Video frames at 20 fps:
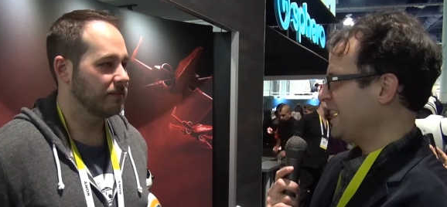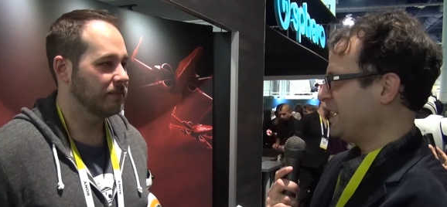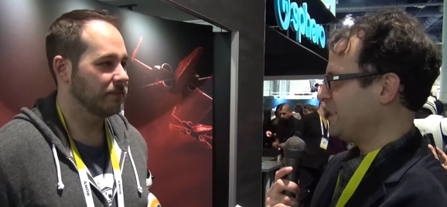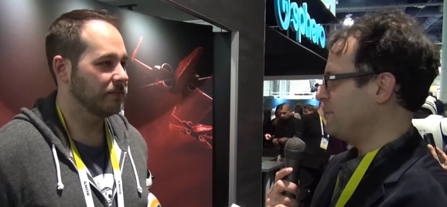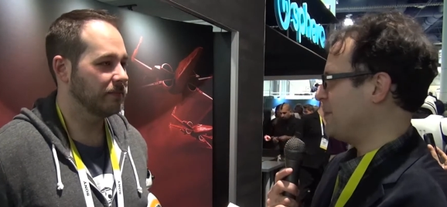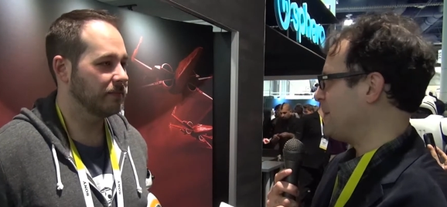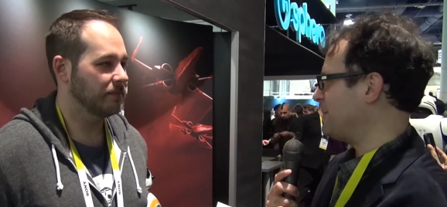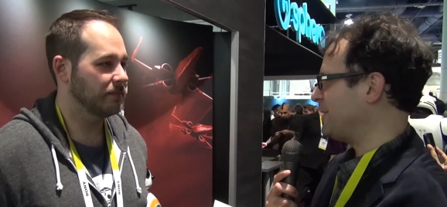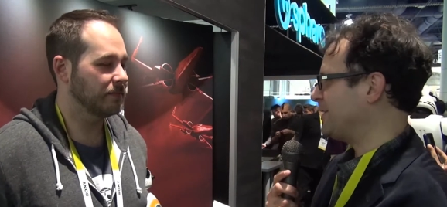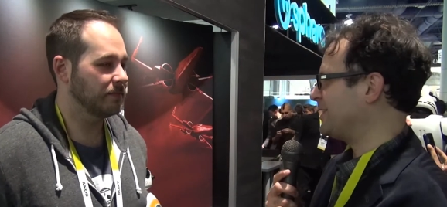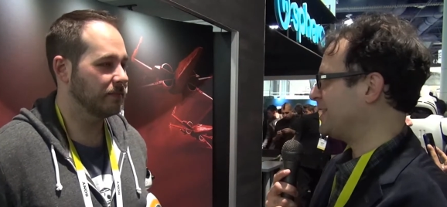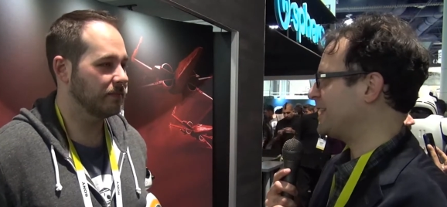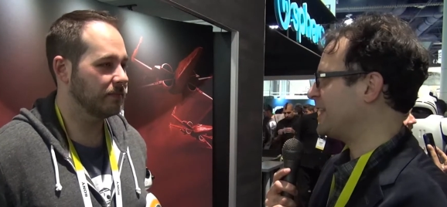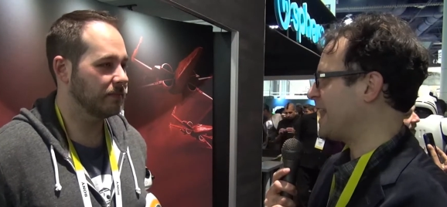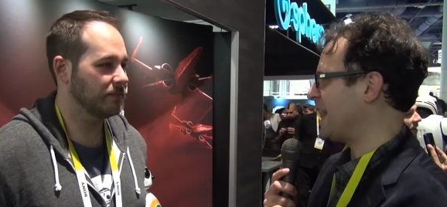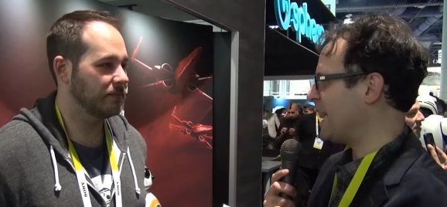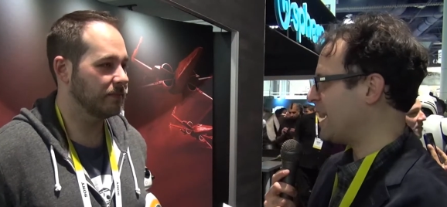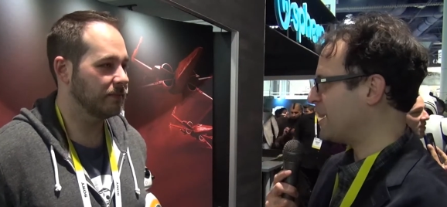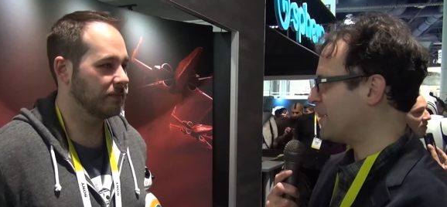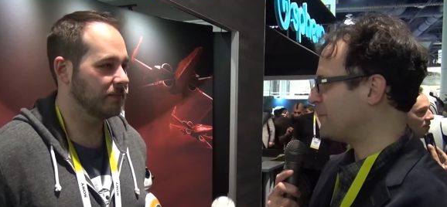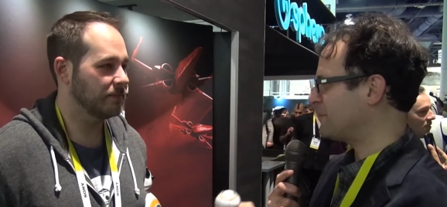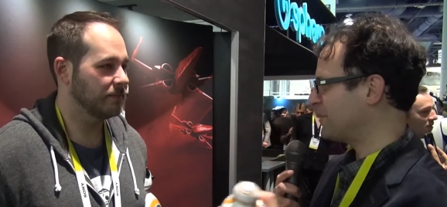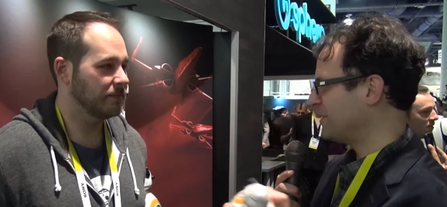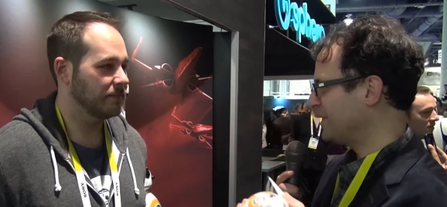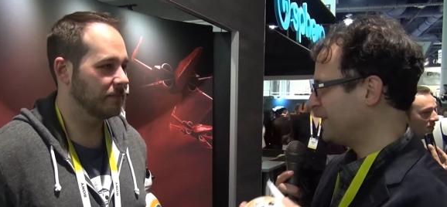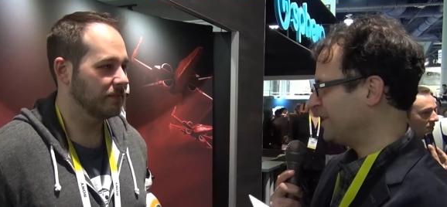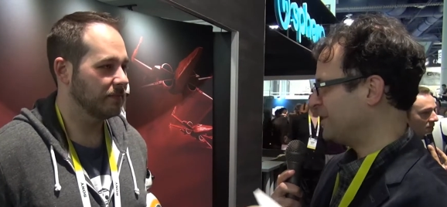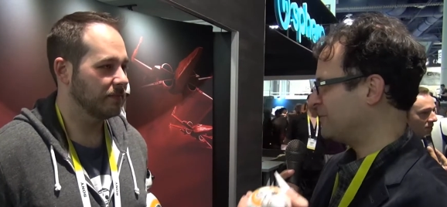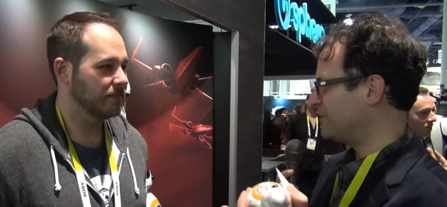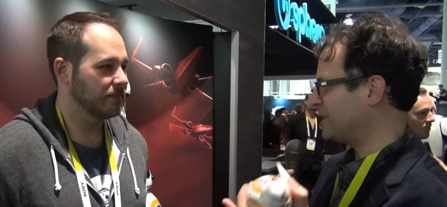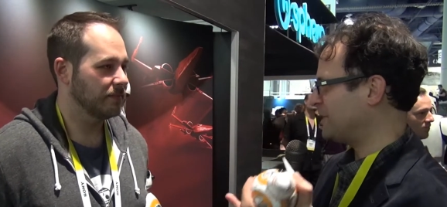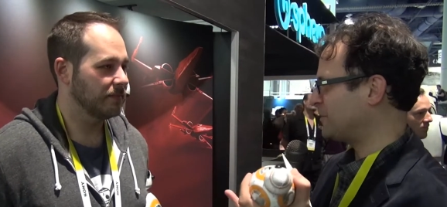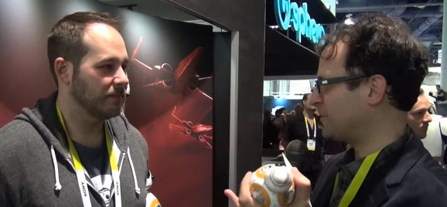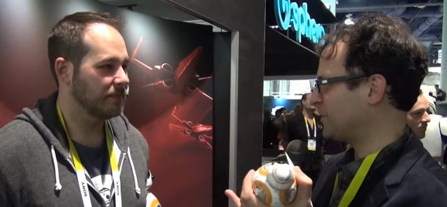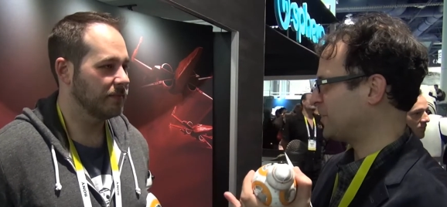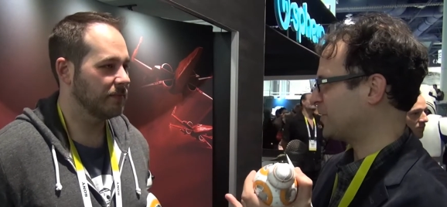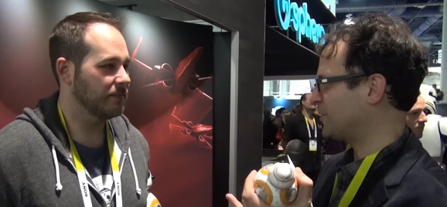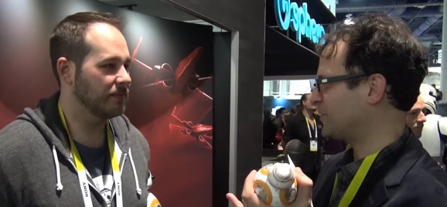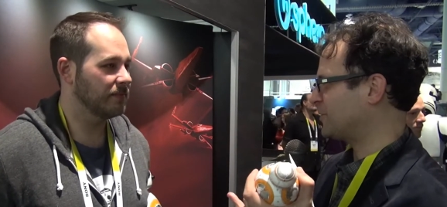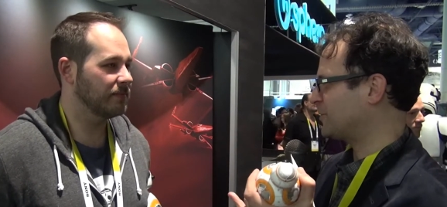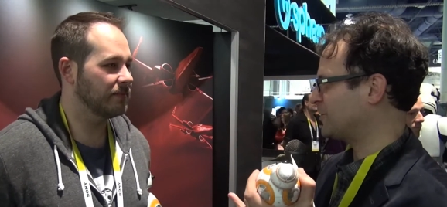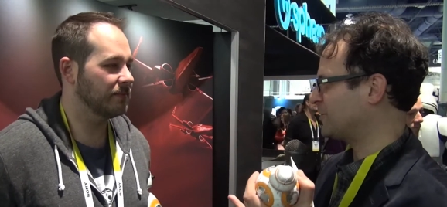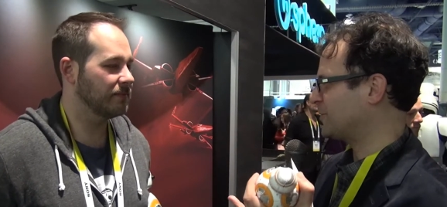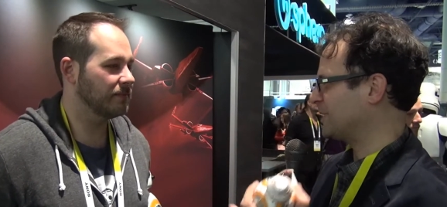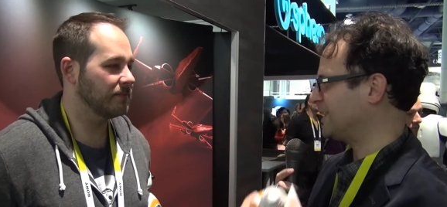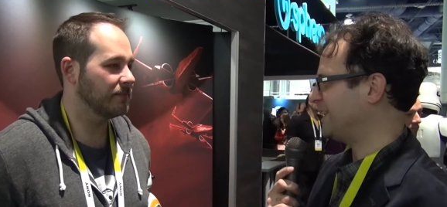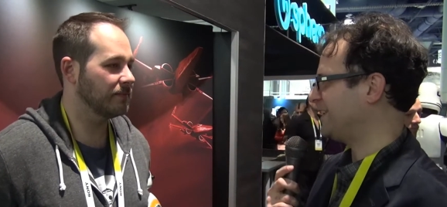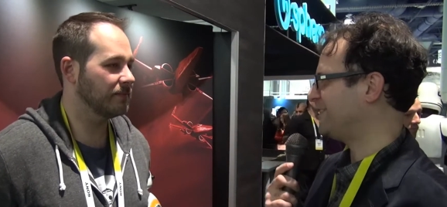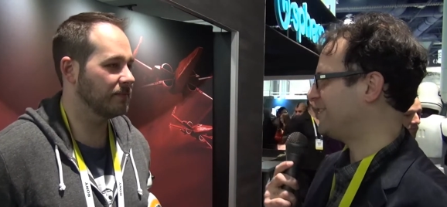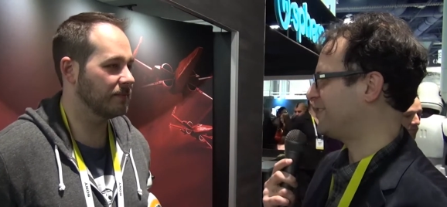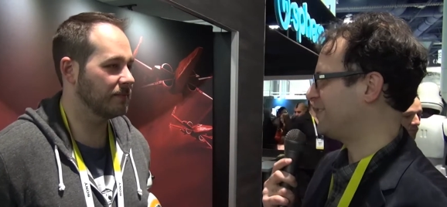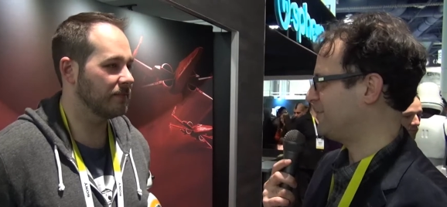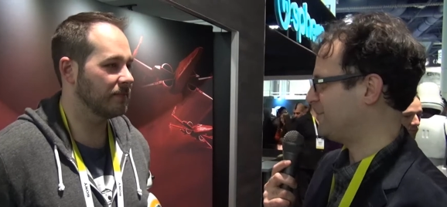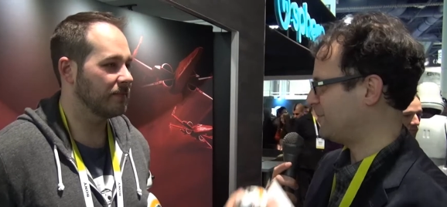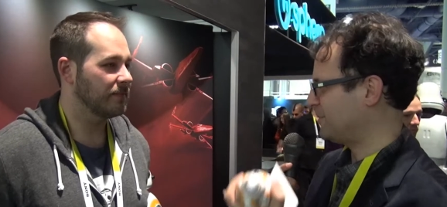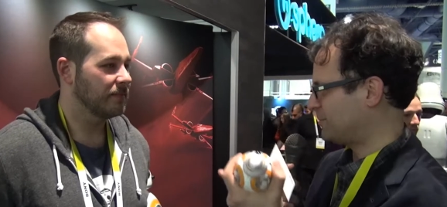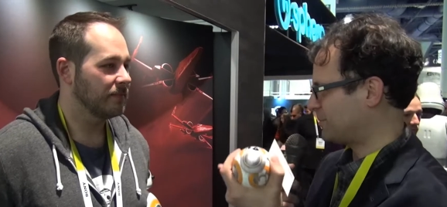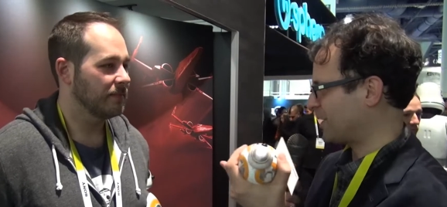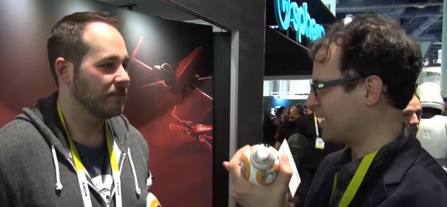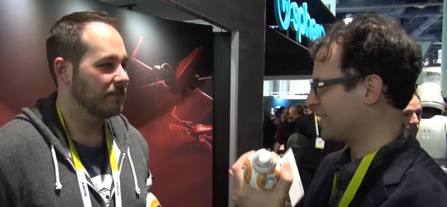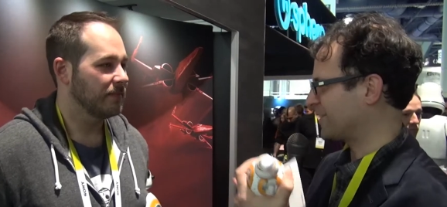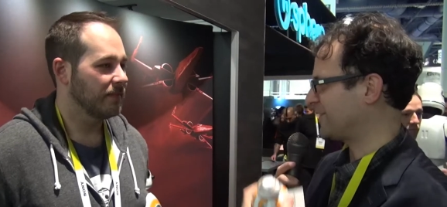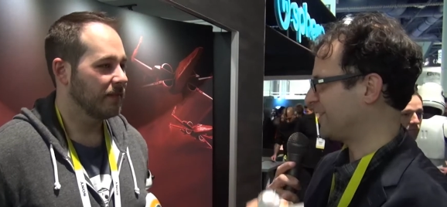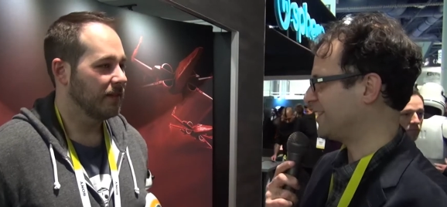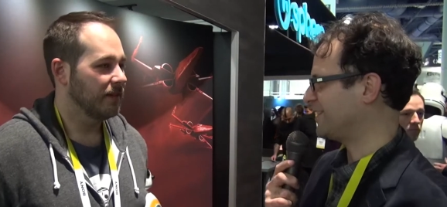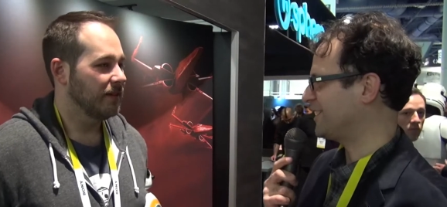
Speaker 1: you maybe you didn't have when you first released products